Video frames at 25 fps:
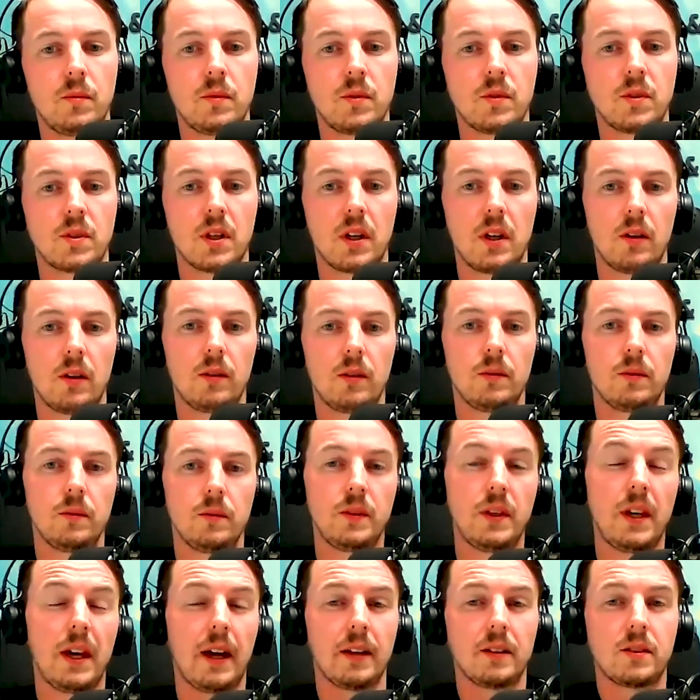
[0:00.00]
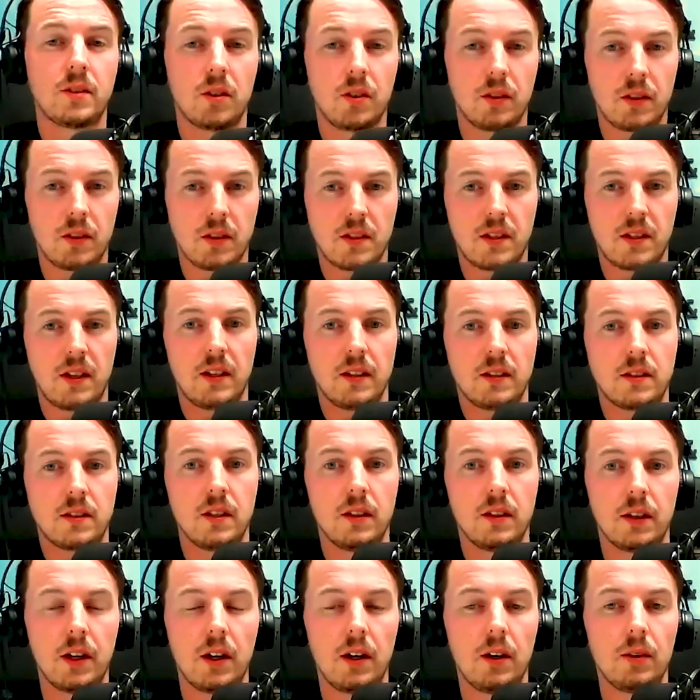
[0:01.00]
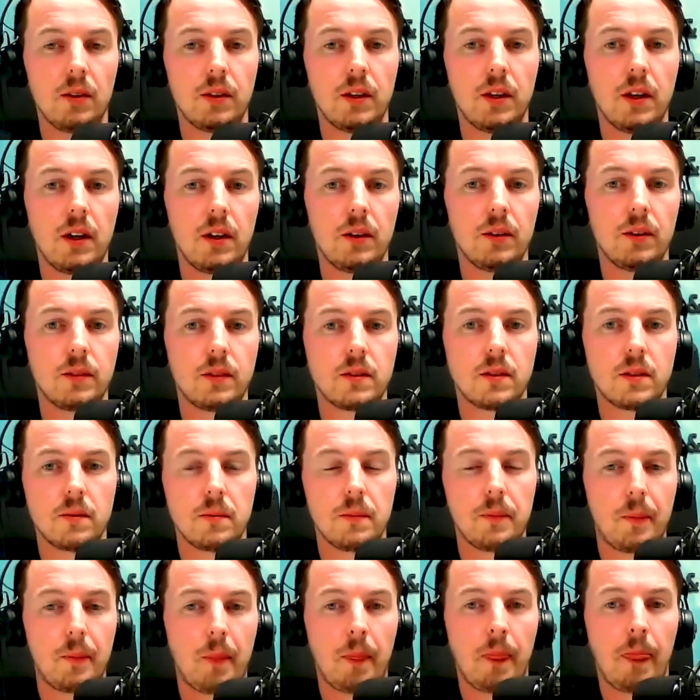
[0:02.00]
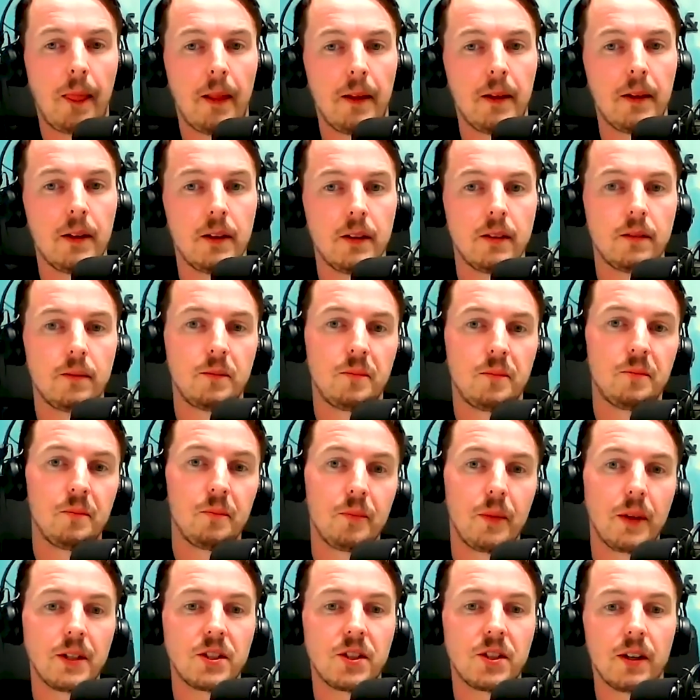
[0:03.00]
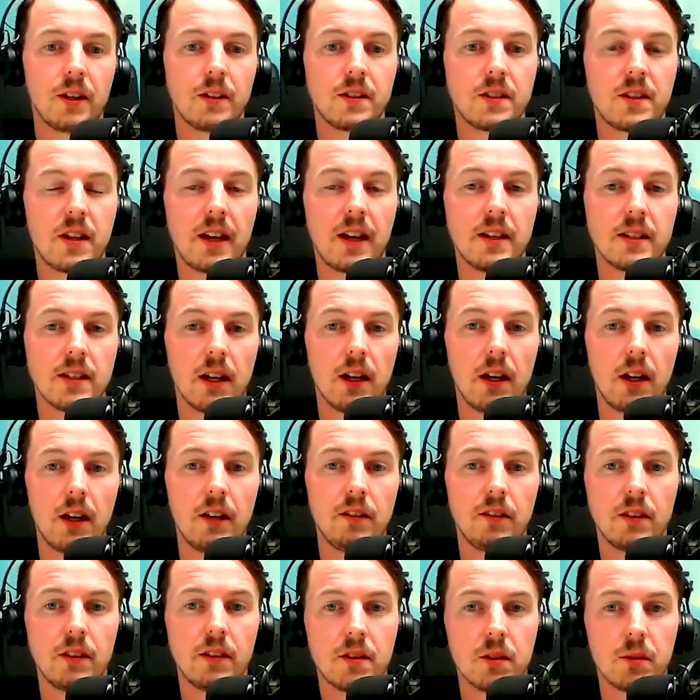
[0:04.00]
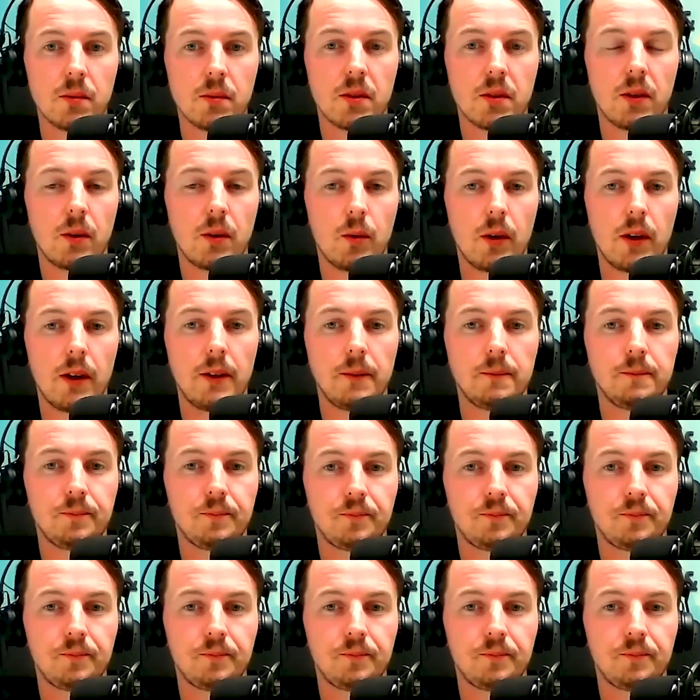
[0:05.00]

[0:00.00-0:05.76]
So yeah, it's good to see it still going. It's make sure it stays alive in some sort of way.